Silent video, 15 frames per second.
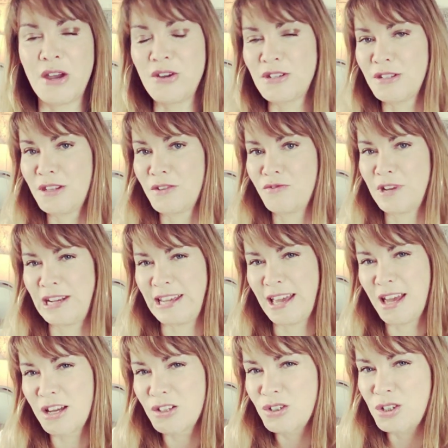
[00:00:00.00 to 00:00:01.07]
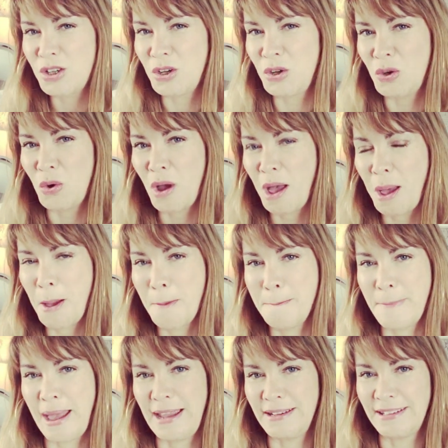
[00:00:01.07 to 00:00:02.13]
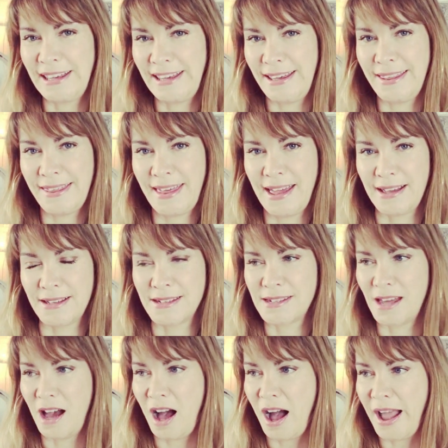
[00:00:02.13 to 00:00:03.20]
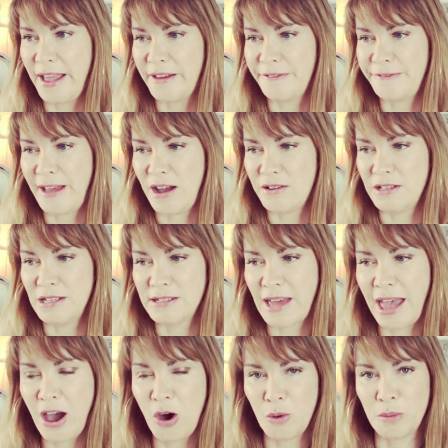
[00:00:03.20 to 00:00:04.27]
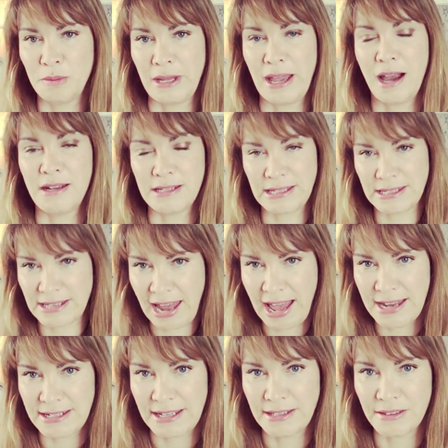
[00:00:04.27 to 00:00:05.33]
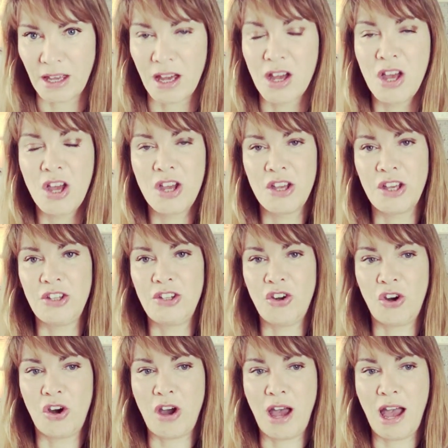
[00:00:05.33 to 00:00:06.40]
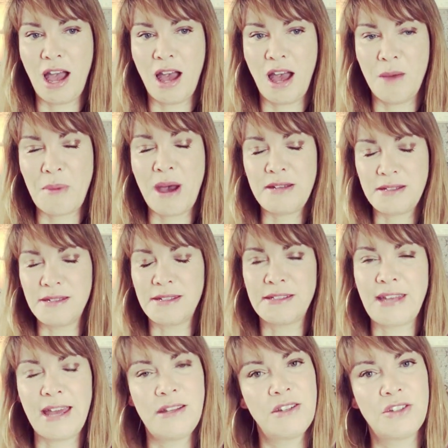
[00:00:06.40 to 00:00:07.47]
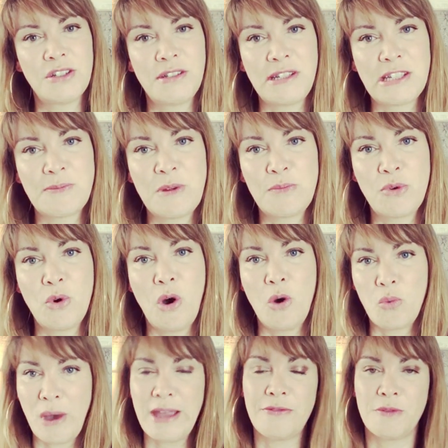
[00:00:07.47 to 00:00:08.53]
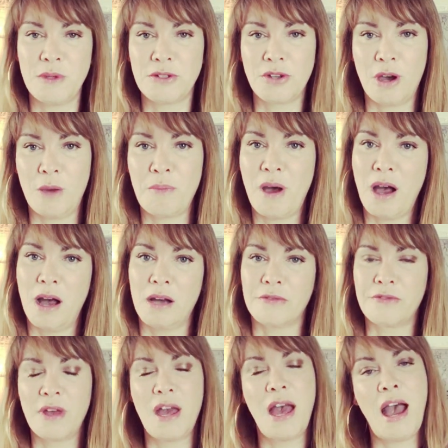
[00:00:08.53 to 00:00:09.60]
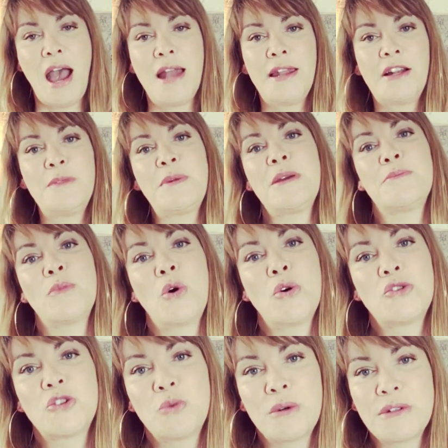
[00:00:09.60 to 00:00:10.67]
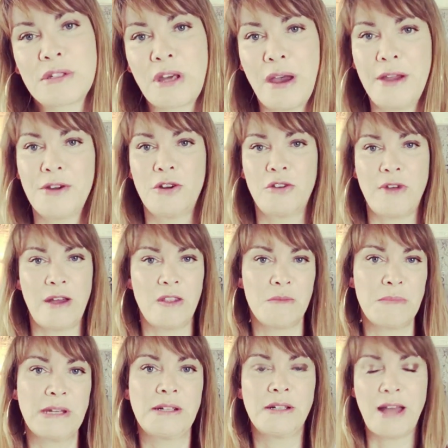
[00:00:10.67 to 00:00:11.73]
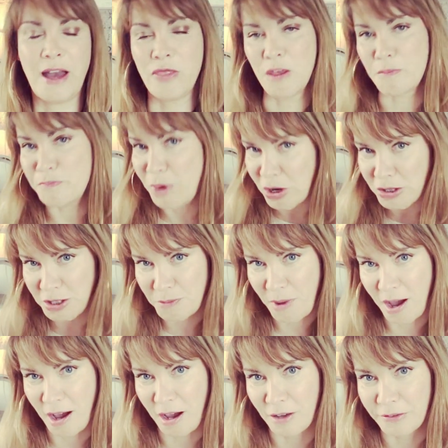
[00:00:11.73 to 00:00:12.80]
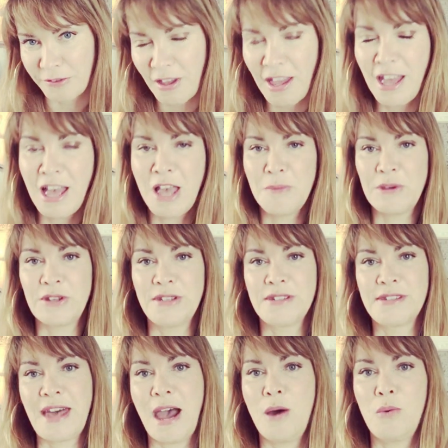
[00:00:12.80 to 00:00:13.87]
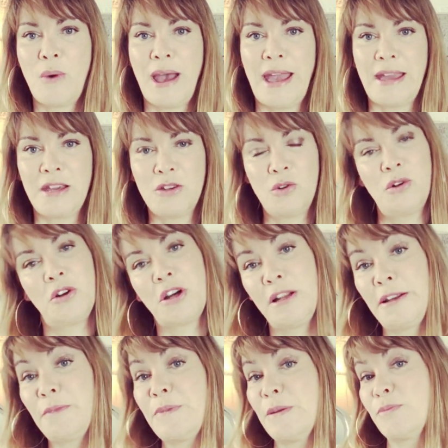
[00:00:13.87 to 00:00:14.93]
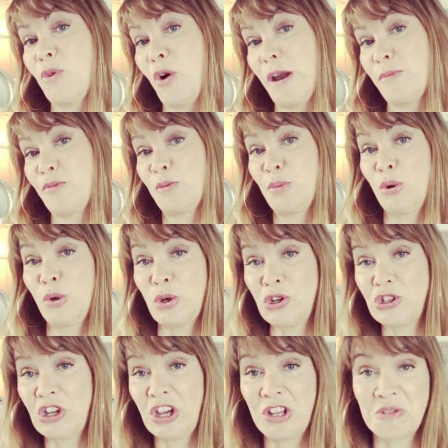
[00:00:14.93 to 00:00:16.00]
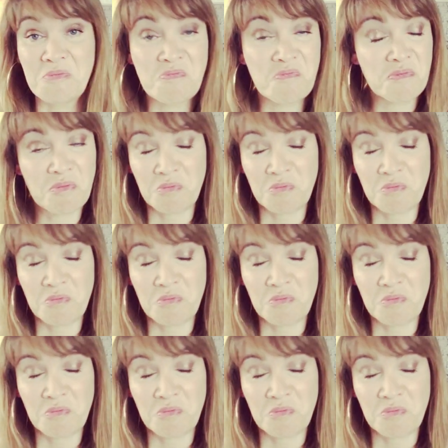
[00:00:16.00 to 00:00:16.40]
Those are the really two main key things that I have found has helped me, understanding that your person's attention needs to be brought away from the top half a little bit more to what's going on around the middle and the bottom half, because that way you look a little bit more in proportion,